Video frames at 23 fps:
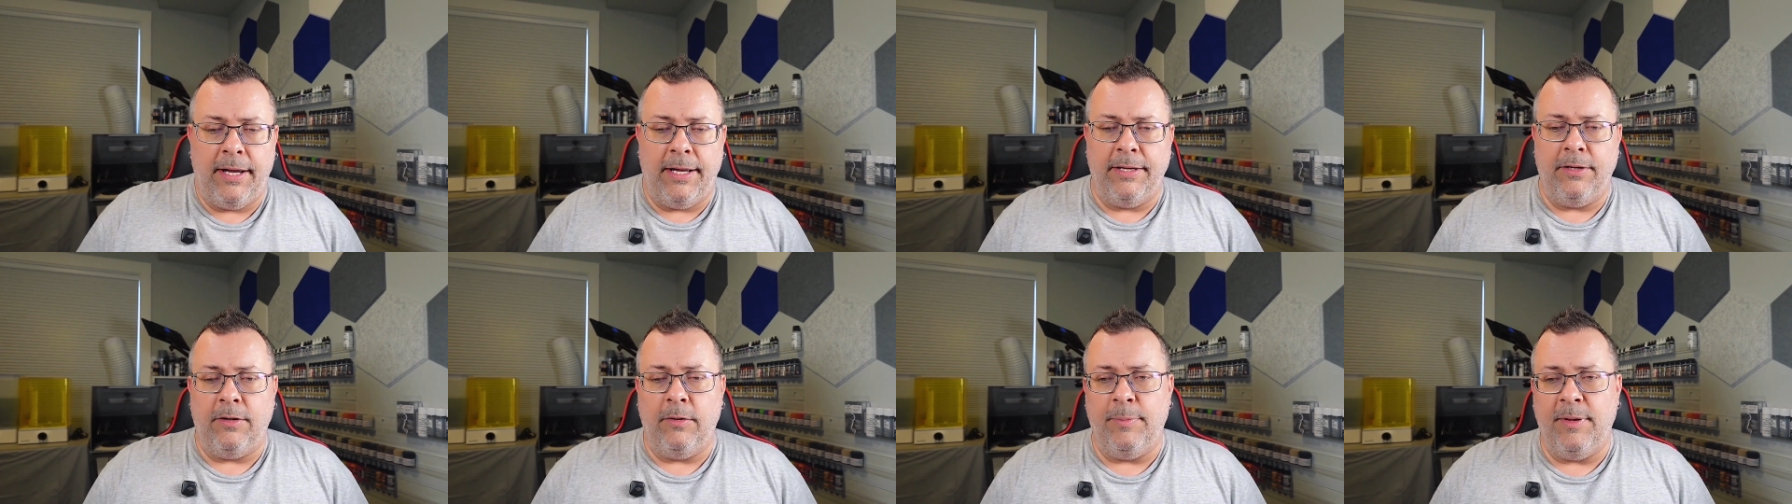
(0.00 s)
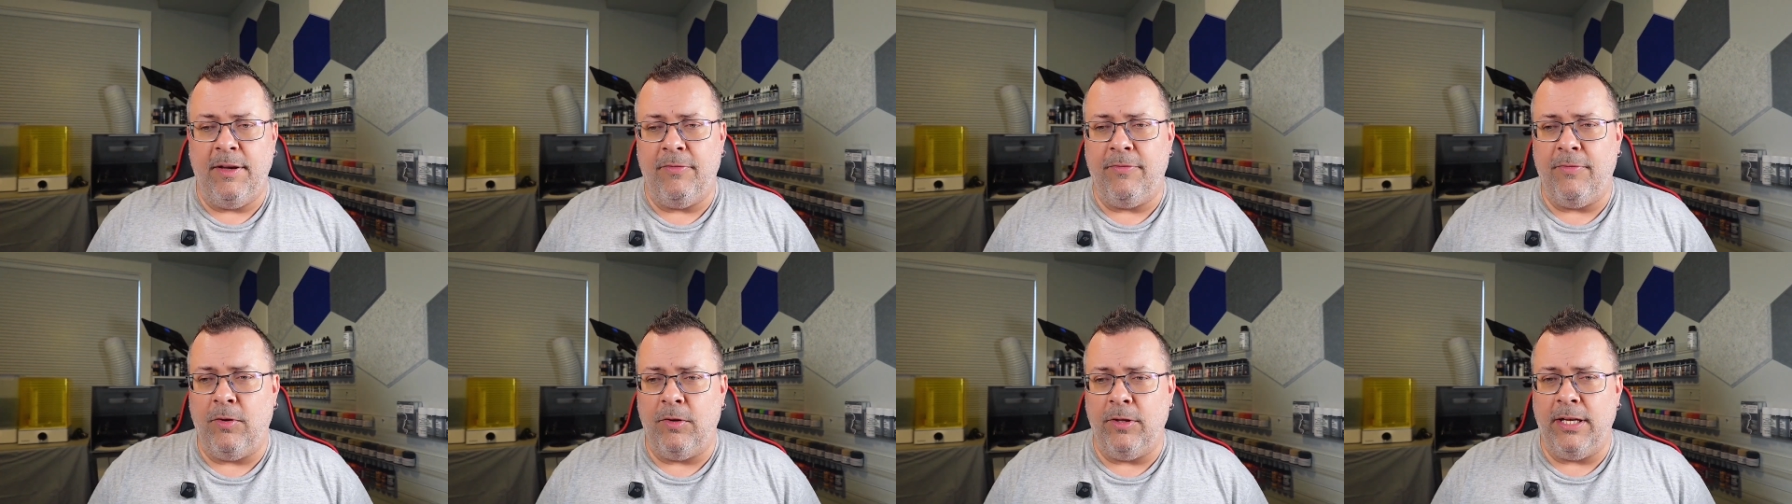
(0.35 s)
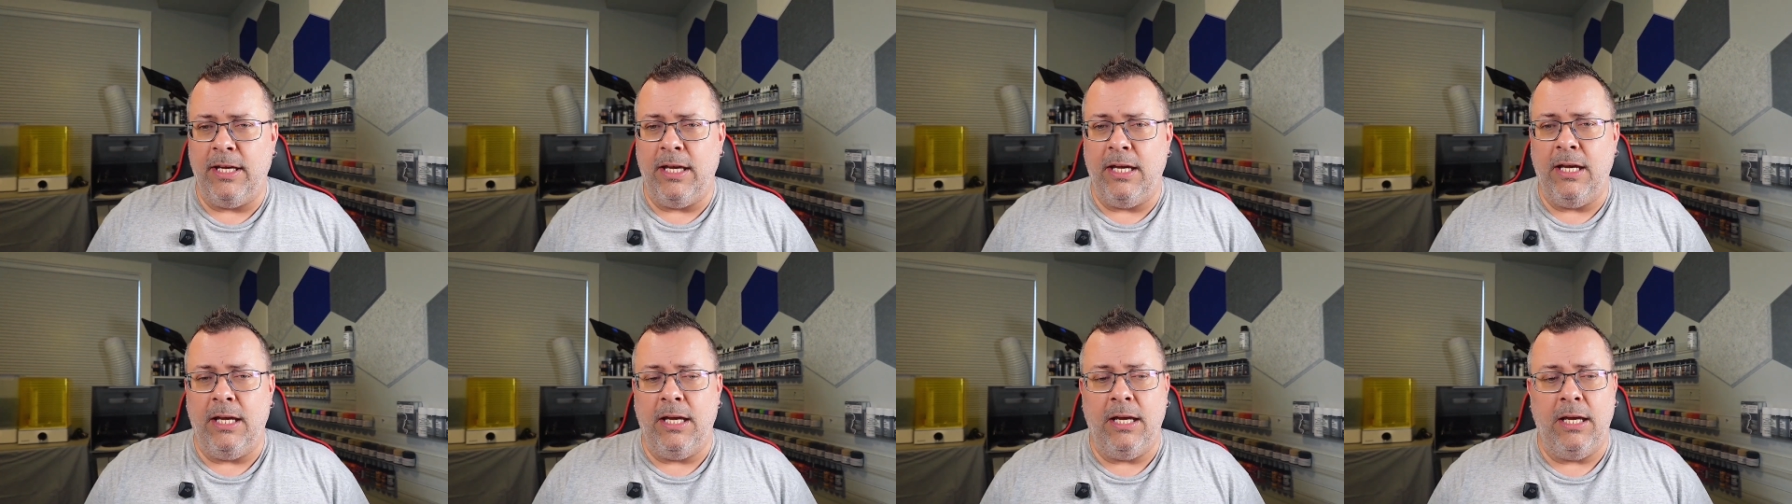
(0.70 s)
It'll be a
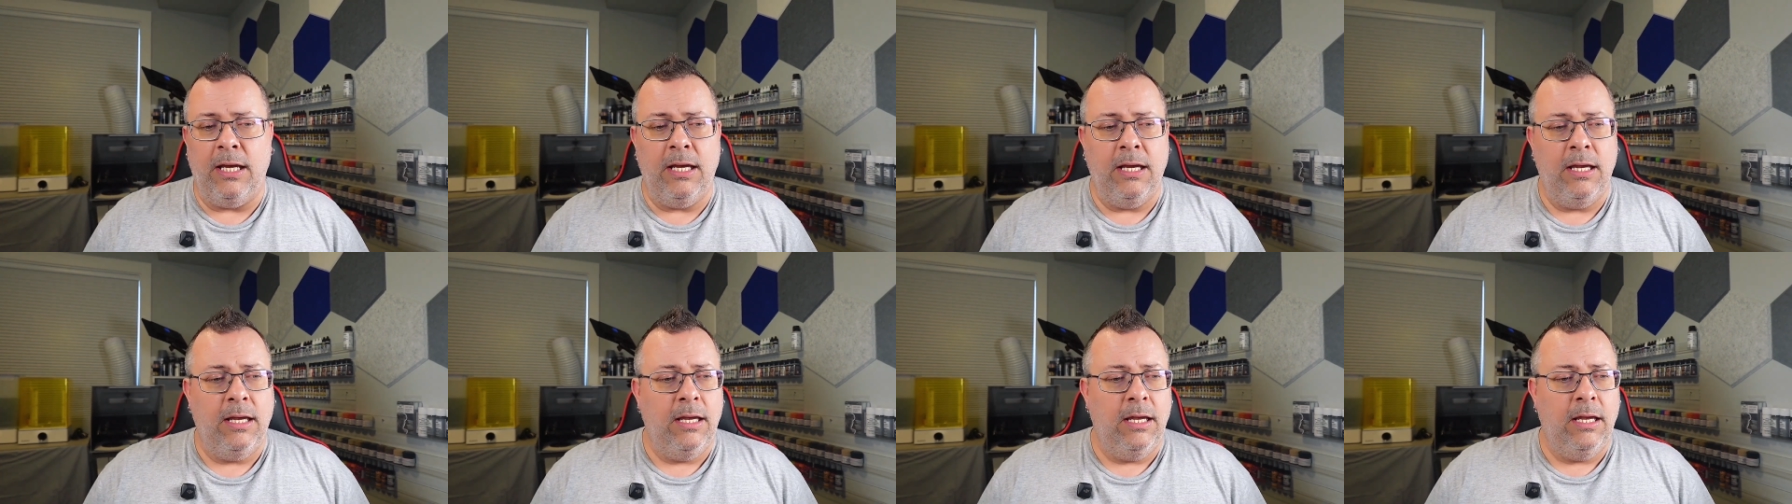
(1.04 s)
fully